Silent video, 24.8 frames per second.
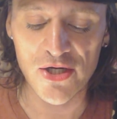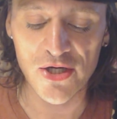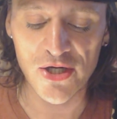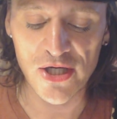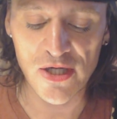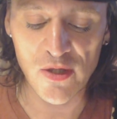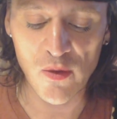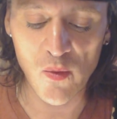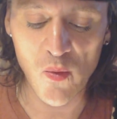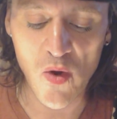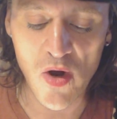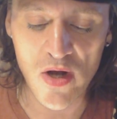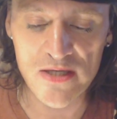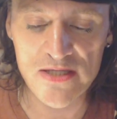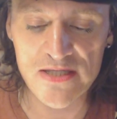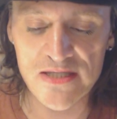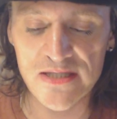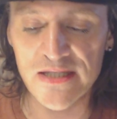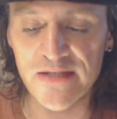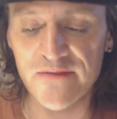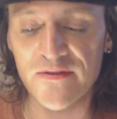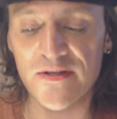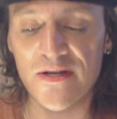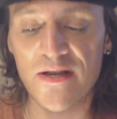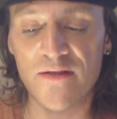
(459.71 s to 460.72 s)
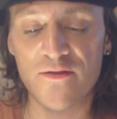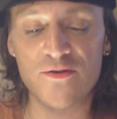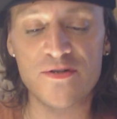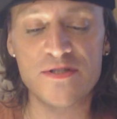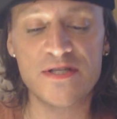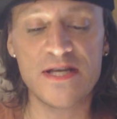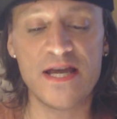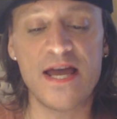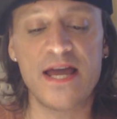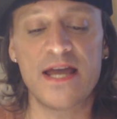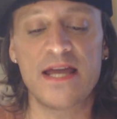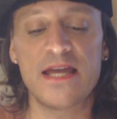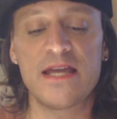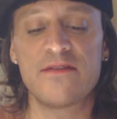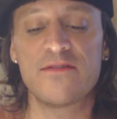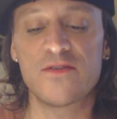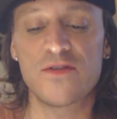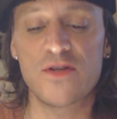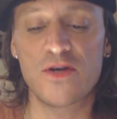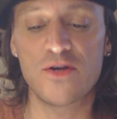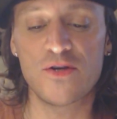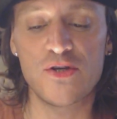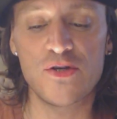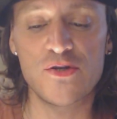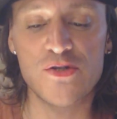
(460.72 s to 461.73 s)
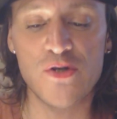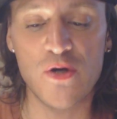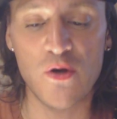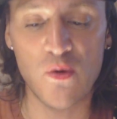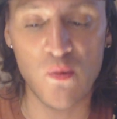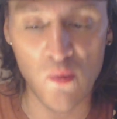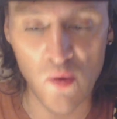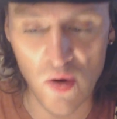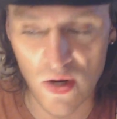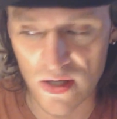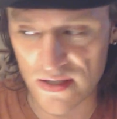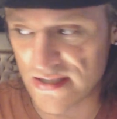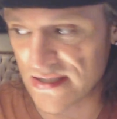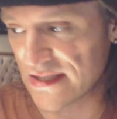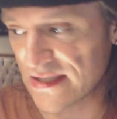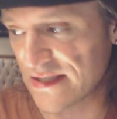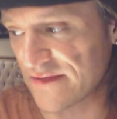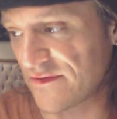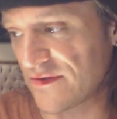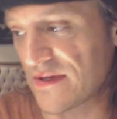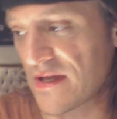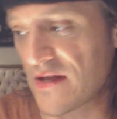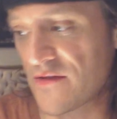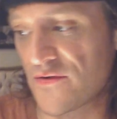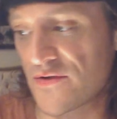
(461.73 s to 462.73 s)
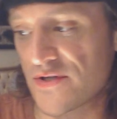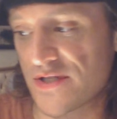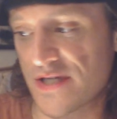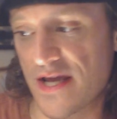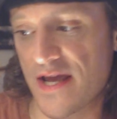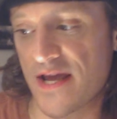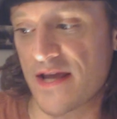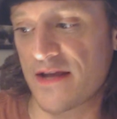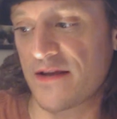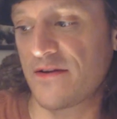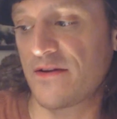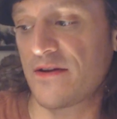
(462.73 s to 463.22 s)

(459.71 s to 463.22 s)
you're going to want to live another day, even though you don't want to live another day.